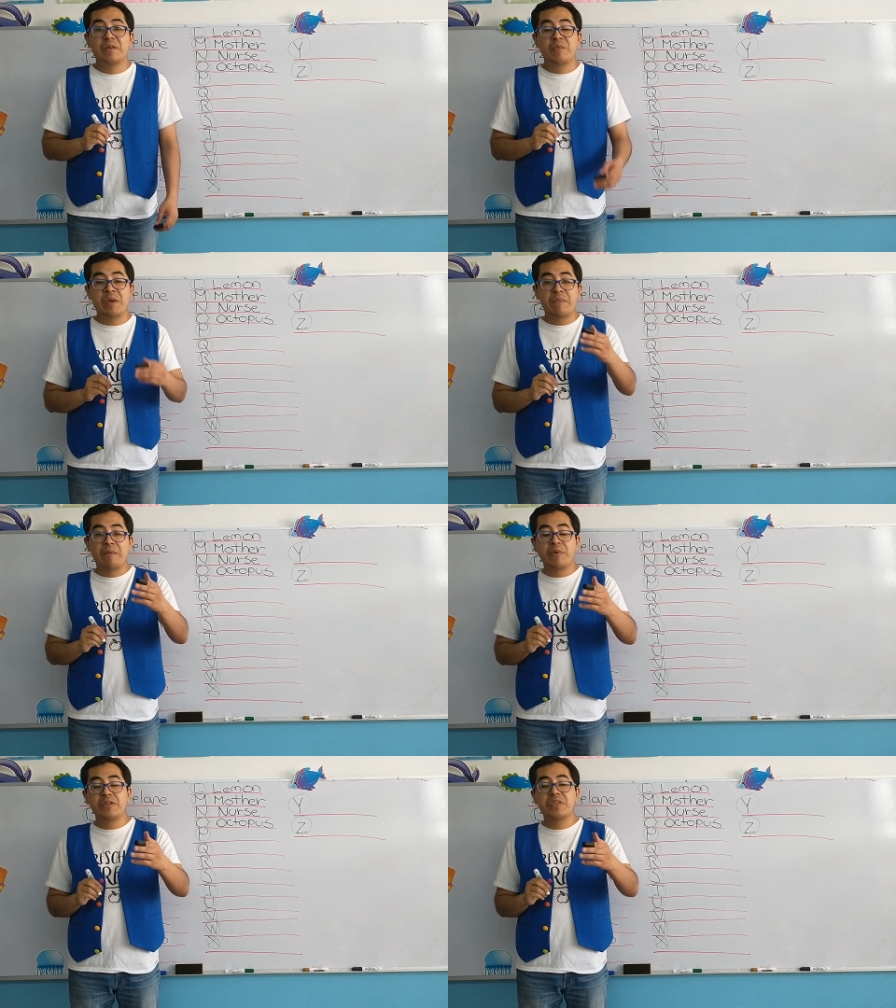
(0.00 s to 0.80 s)

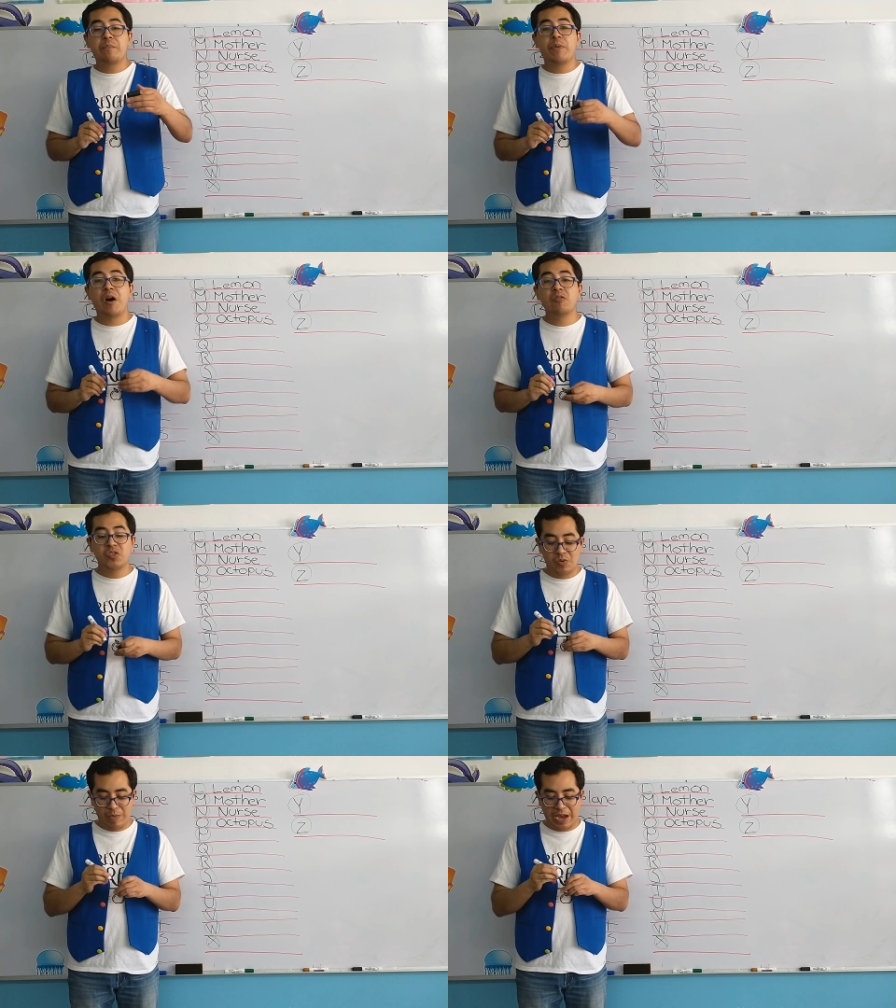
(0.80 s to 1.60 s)
Remember the
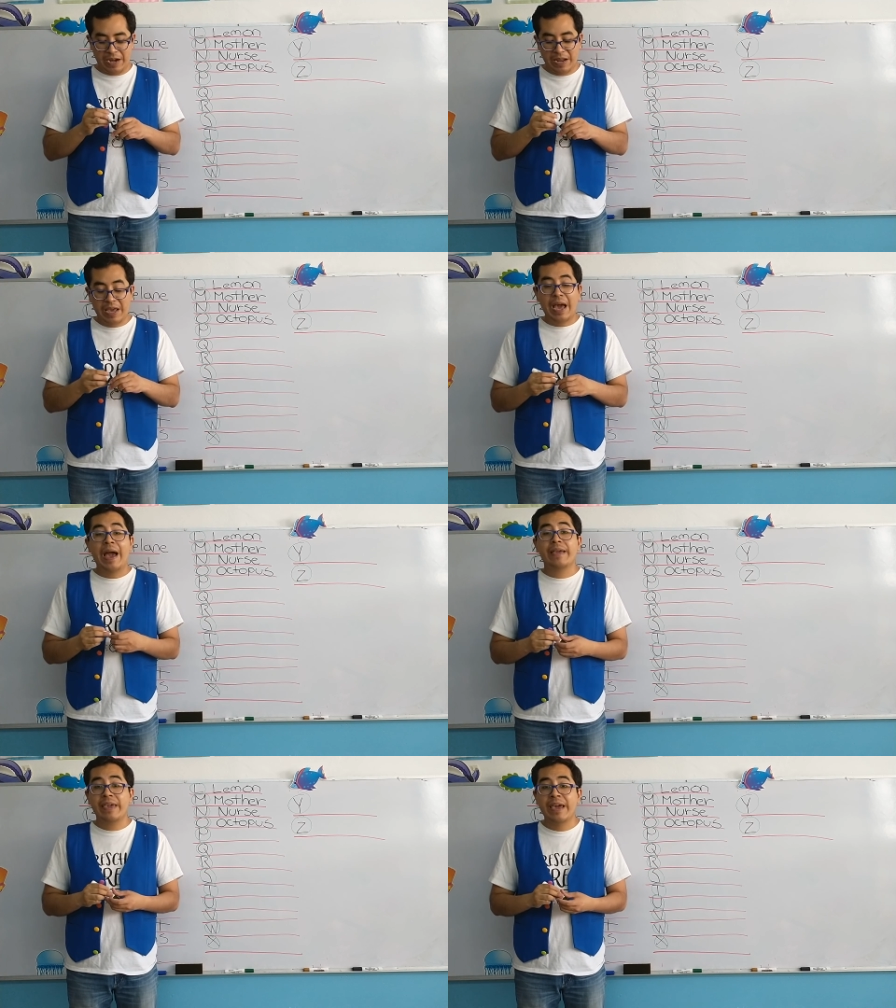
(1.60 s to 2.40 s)
postman,
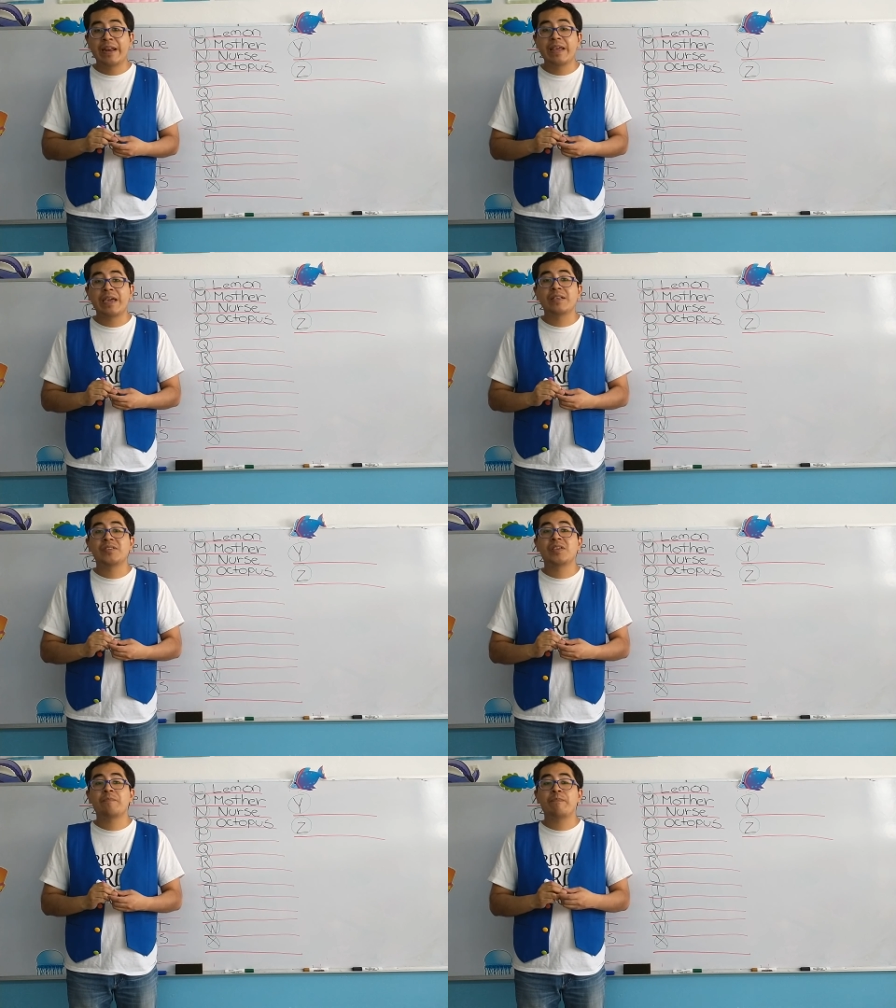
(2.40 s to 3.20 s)
again,
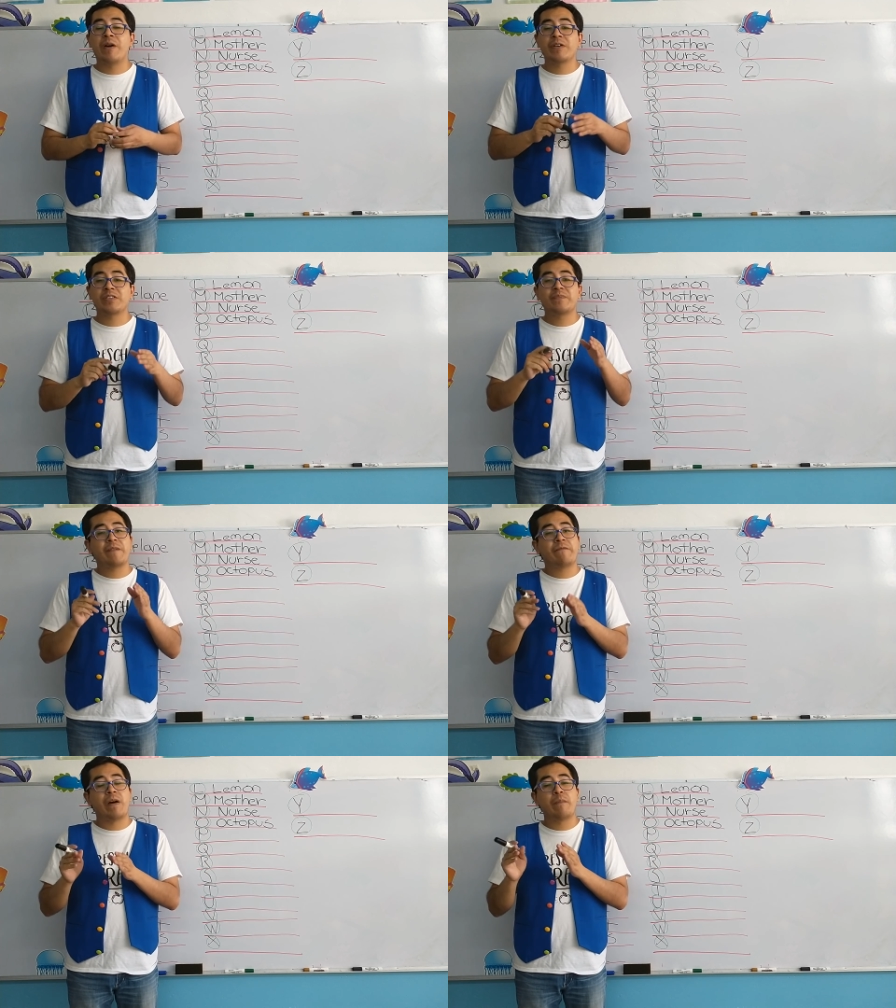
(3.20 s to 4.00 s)
it's a part of the
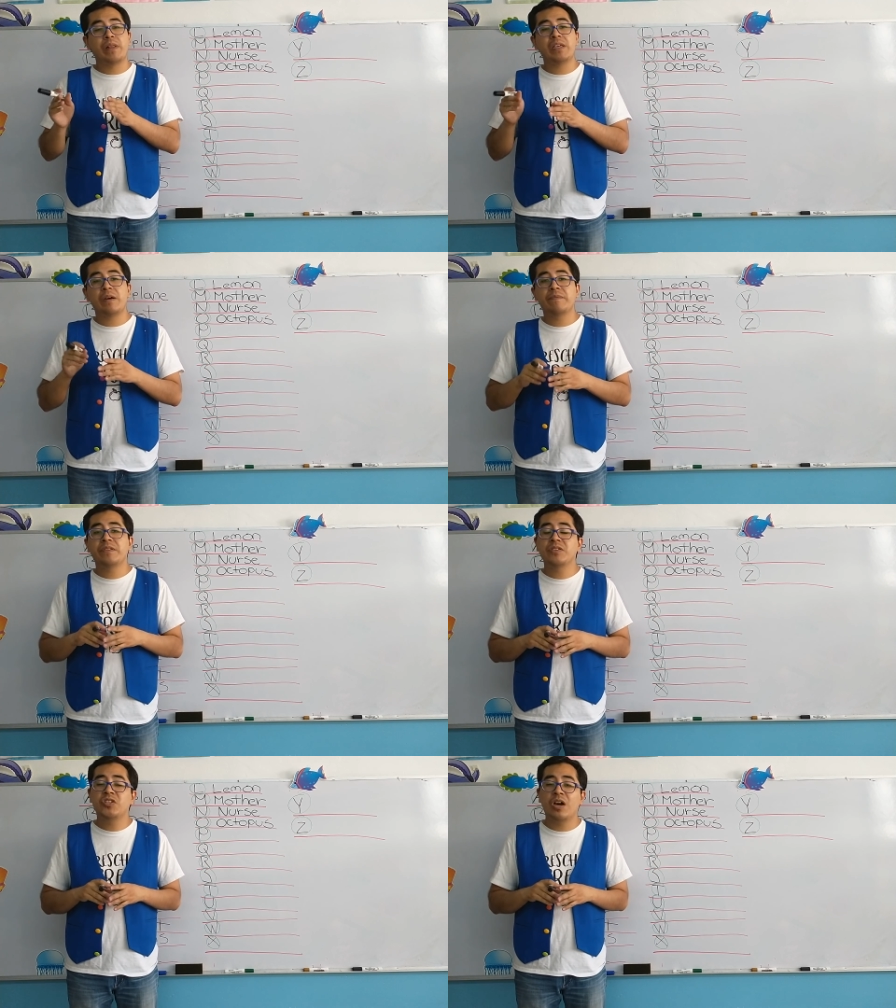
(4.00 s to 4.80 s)
family of
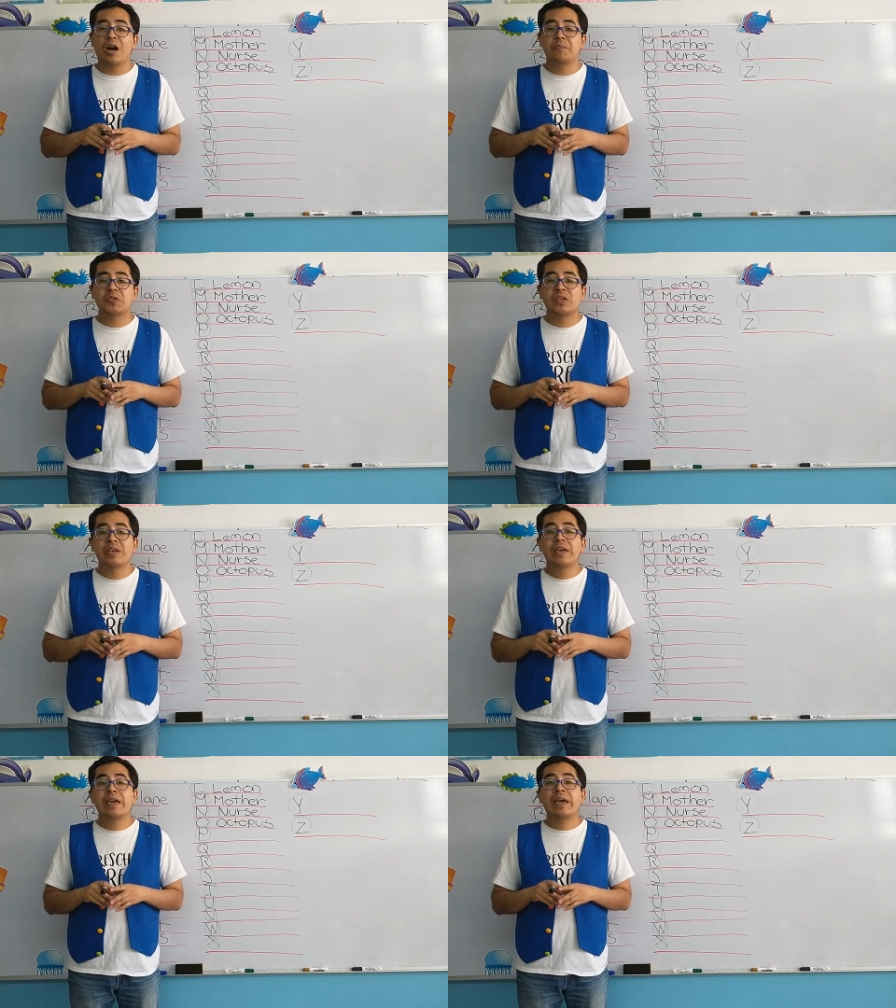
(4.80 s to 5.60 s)
the jobs,
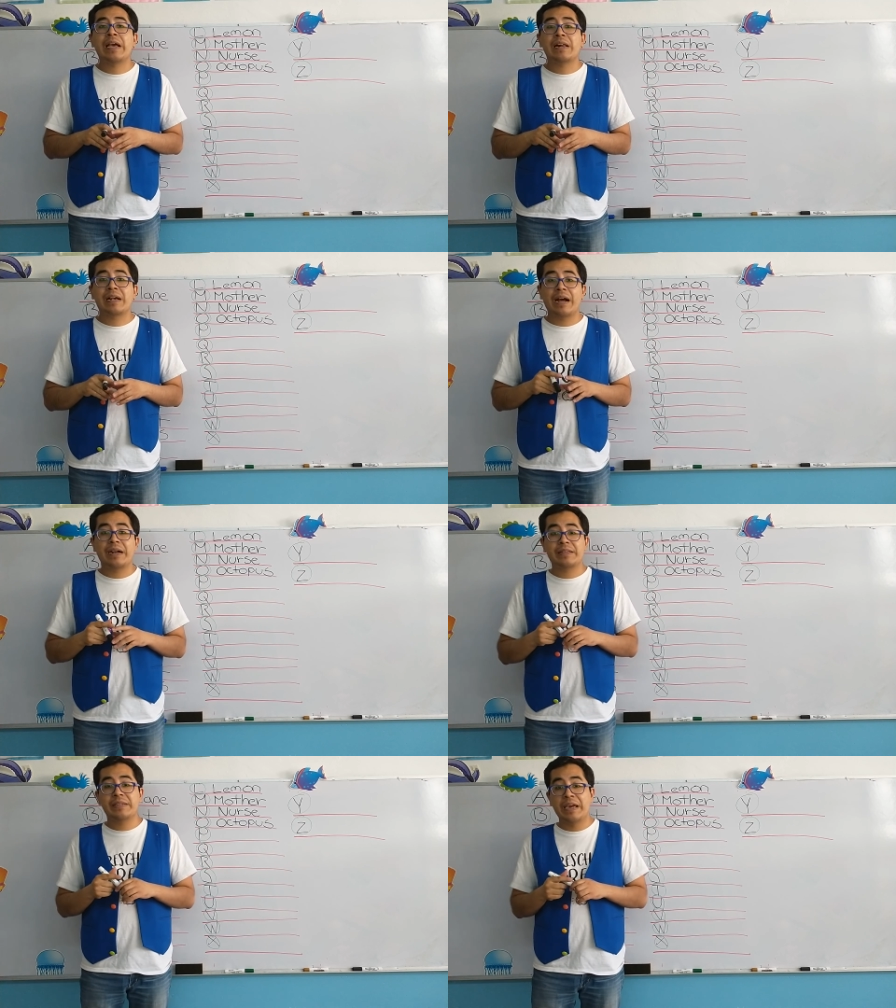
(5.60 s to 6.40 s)
el
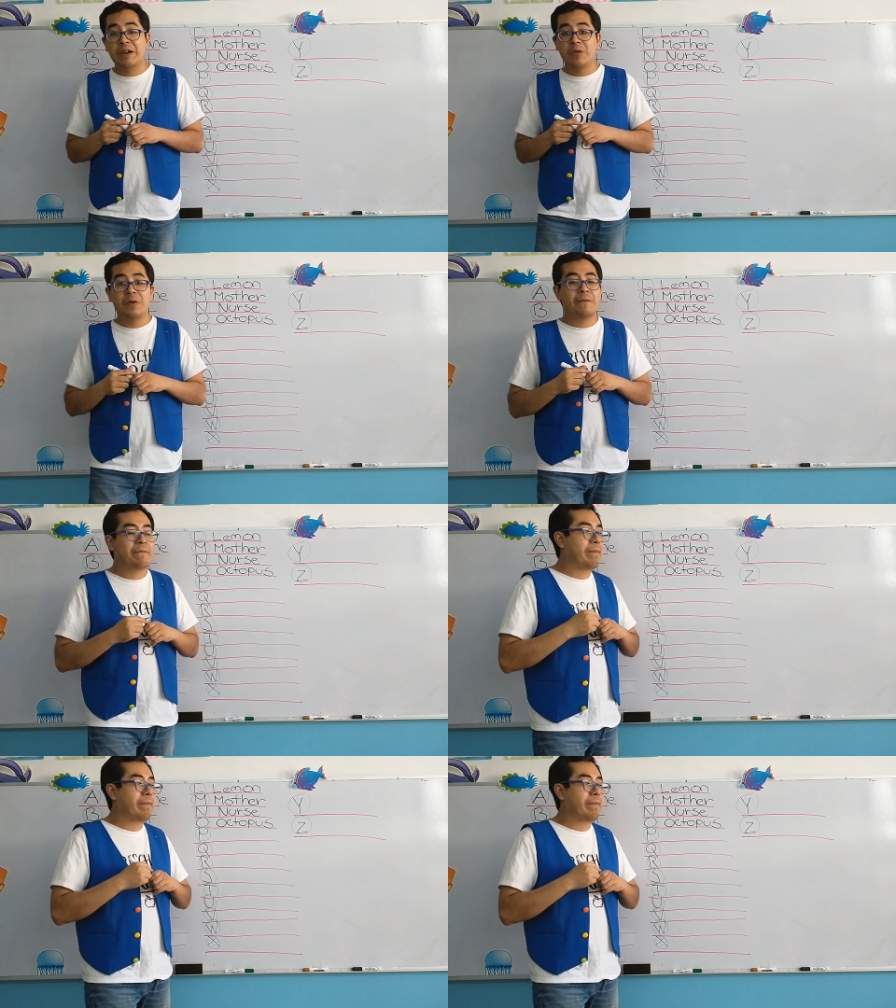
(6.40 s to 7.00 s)
cartero.